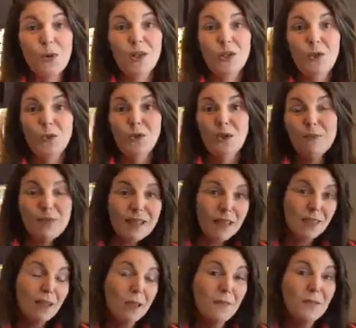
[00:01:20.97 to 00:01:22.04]
when you give me
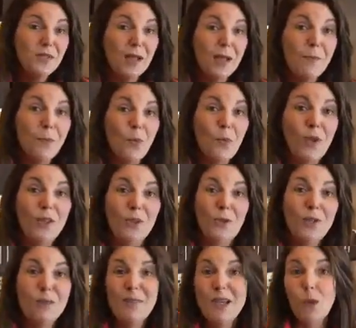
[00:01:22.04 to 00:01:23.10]
the thumbs up, when
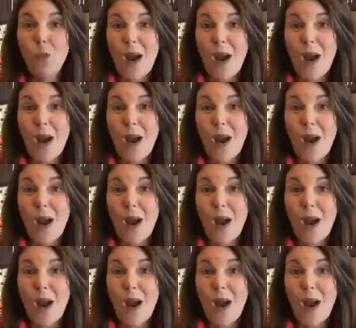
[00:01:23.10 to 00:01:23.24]
you give me